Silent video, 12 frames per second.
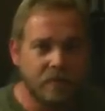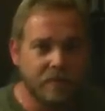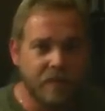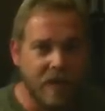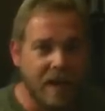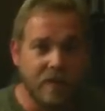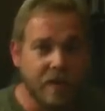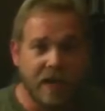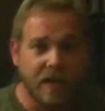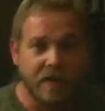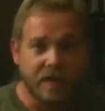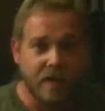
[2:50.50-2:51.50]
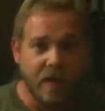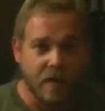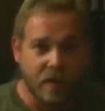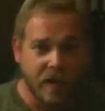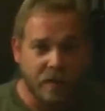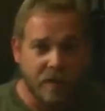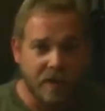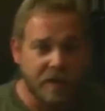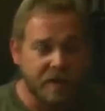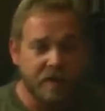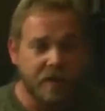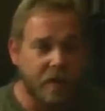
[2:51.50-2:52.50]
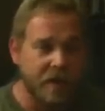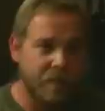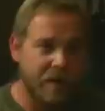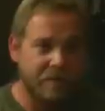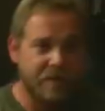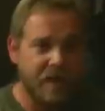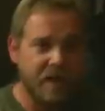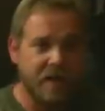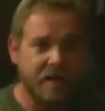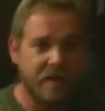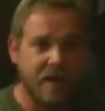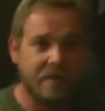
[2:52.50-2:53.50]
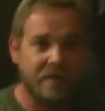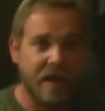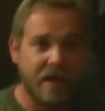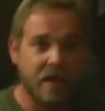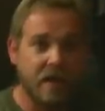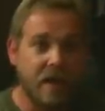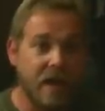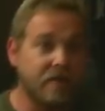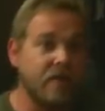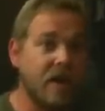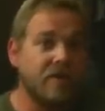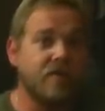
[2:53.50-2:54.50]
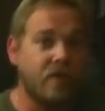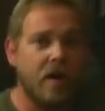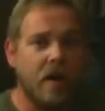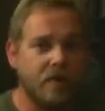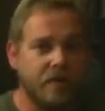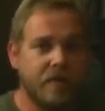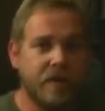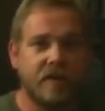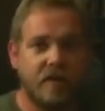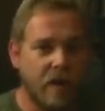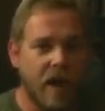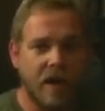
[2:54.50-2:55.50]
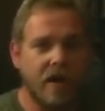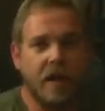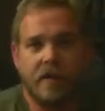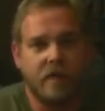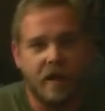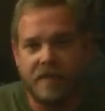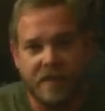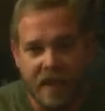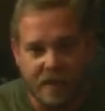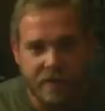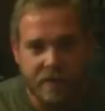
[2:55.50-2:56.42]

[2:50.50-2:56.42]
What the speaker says: forever to get this dark green one. You go on the website and they'll have like extra large in gray, and that's it.